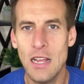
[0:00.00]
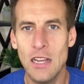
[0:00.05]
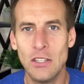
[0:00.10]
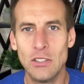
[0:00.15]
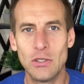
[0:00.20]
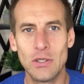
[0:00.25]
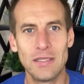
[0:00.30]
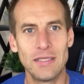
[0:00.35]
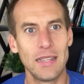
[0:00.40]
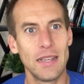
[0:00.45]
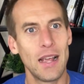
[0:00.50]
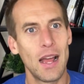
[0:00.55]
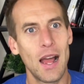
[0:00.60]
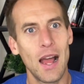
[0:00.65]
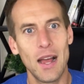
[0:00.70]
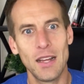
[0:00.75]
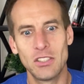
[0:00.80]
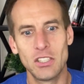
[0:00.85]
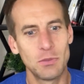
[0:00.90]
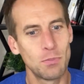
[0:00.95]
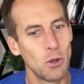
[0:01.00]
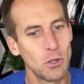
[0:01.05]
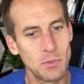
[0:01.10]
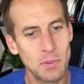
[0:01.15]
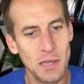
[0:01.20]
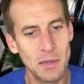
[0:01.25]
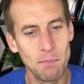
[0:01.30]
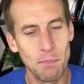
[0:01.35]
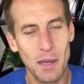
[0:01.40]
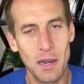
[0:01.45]
So you say, it's just
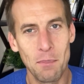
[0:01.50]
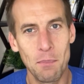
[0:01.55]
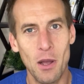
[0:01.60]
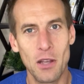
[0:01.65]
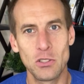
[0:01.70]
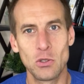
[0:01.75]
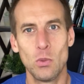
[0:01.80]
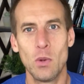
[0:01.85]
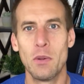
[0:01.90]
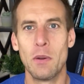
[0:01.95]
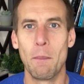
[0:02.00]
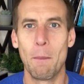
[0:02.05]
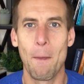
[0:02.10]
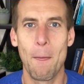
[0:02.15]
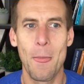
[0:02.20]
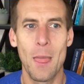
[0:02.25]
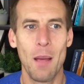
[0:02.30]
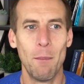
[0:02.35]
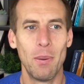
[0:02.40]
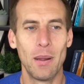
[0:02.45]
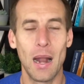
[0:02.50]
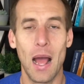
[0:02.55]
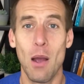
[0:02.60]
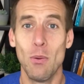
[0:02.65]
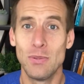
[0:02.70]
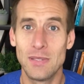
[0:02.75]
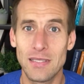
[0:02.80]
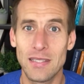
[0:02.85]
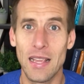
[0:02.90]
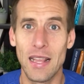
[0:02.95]
postmenopausal women. But I
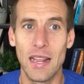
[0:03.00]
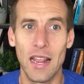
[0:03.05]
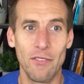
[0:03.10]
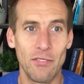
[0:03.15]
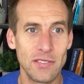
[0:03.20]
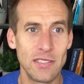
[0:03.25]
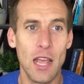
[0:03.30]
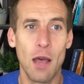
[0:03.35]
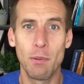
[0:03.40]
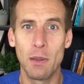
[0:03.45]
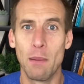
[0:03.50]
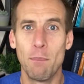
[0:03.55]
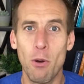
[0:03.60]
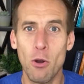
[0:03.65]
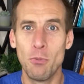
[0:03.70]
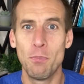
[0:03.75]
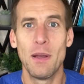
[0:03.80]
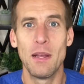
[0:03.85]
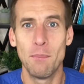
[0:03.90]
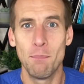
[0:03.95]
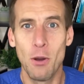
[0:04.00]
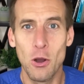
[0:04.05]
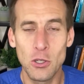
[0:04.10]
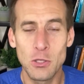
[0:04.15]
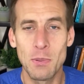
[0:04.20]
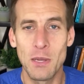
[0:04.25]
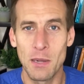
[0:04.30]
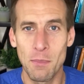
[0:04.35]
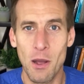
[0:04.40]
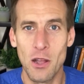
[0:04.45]
would say if it's helping a
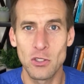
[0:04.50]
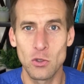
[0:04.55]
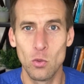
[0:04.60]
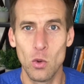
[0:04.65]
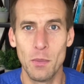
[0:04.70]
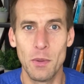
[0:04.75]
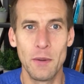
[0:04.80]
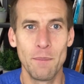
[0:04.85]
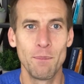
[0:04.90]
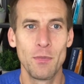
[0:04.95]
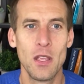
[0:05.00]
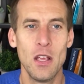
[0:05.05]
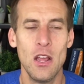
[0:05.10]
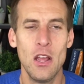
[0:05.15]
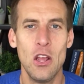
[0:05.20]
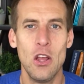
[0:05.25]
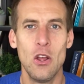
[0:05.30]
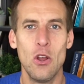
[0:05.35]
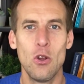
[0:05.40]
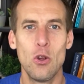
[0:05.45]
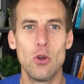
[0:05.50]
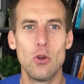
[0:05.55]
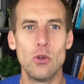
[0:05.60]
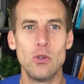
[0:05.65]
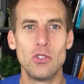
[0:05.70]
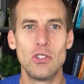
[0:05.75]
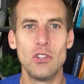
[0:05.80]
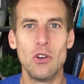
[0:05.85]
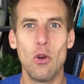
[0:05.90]
postmenopausal woman whose